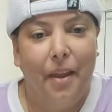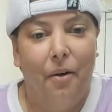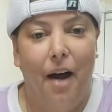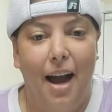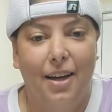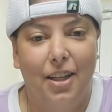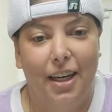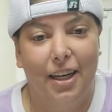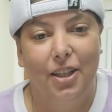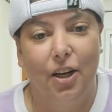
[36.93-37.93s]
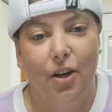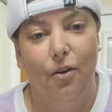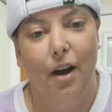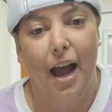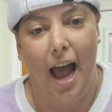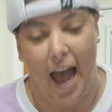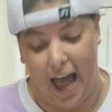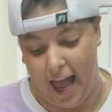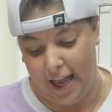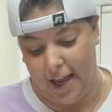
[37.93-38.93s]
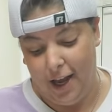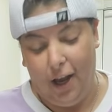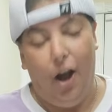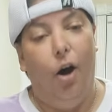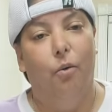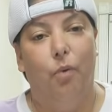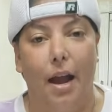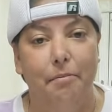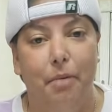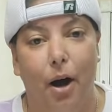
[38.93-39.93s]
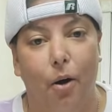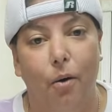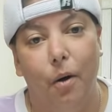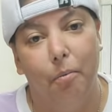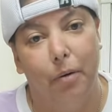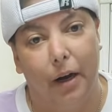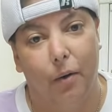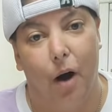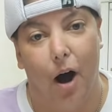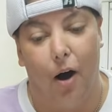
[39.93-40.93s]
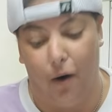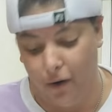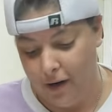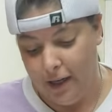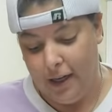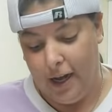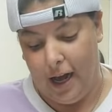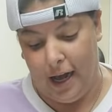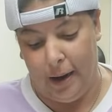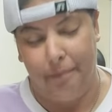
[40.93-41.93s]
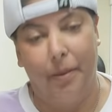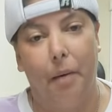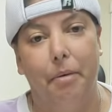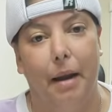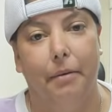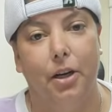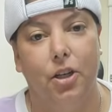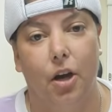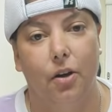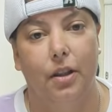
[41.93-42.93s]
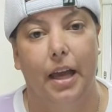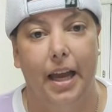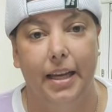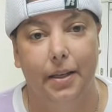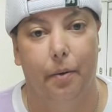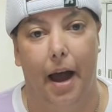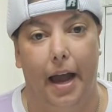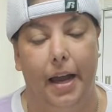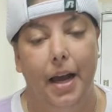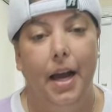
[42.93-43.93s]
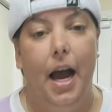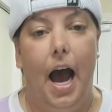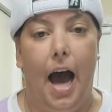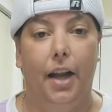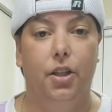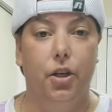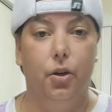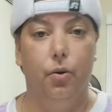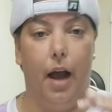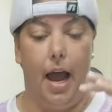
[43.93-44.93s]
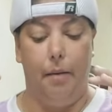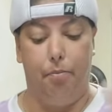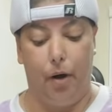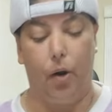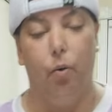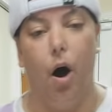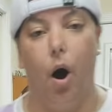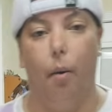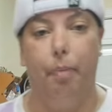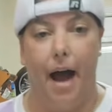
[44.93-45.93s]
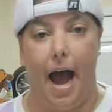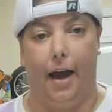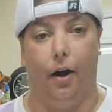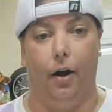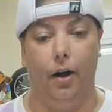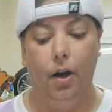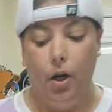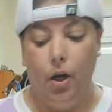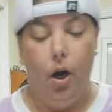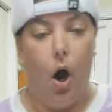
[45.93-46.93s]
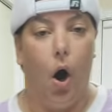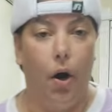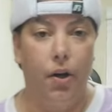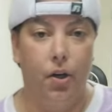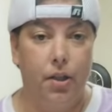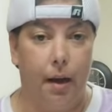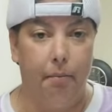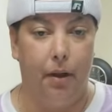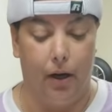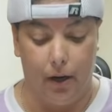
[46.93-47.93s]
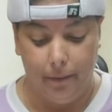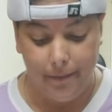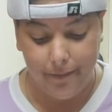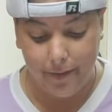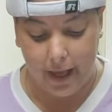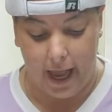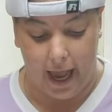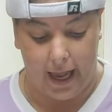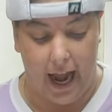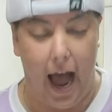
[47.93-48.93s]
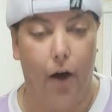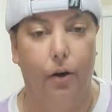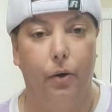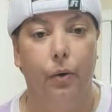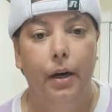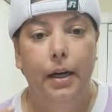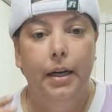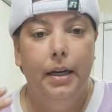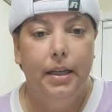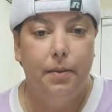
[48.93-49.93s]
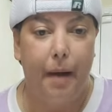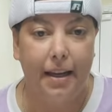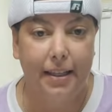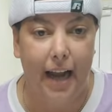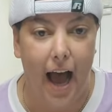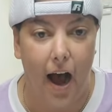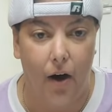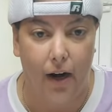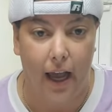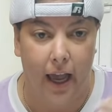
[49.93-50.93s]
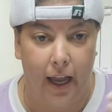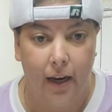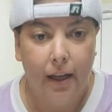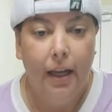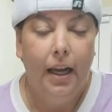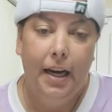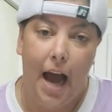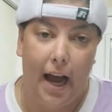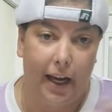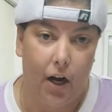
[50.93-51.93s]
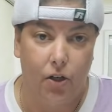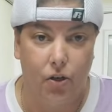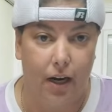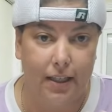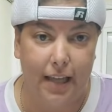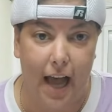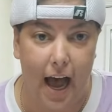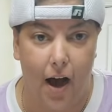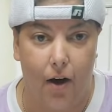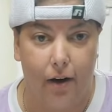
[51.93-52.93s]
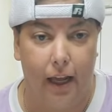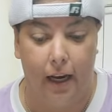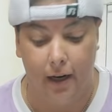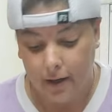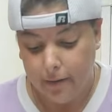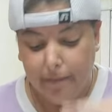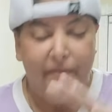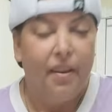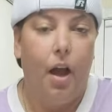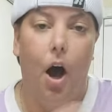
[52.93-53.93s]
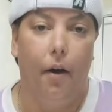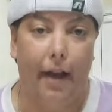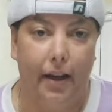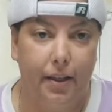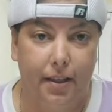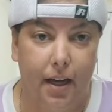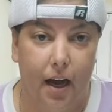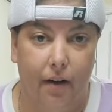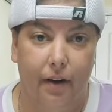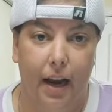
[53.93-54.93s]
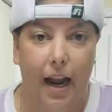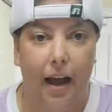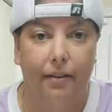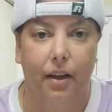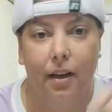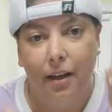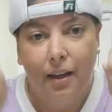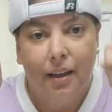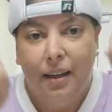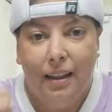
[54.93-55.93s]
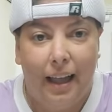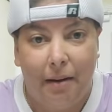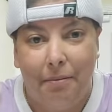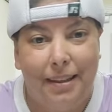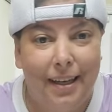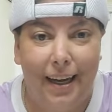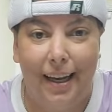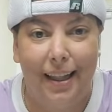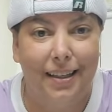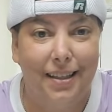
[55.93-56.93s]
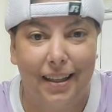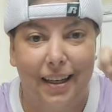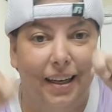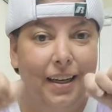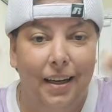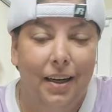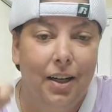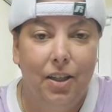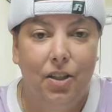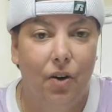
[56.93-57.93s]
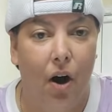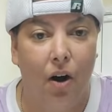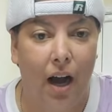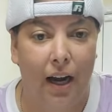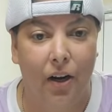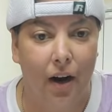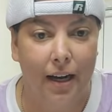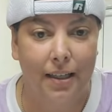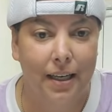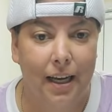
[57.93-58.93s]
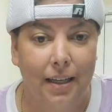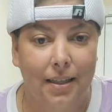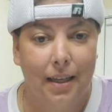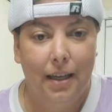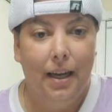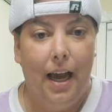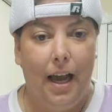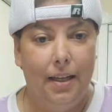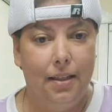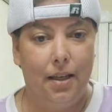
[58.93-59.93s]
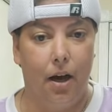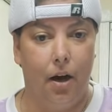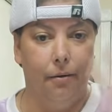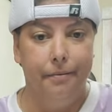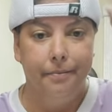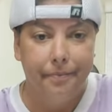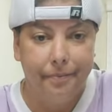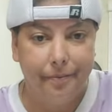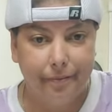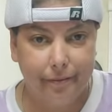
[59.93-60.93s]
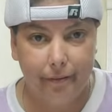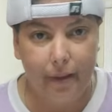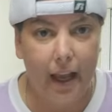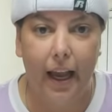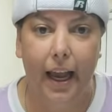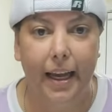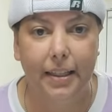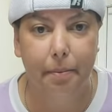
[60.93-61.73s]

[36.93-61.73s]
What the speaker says: We're actually going to do a rainbow brick wall, but I'm going to show you the easy way how to do a brick wall pattern on your tumbler and how to space it out and not get all stressed out and all that good stuff and not have to like meticulously do all kind of craziness. And so, easy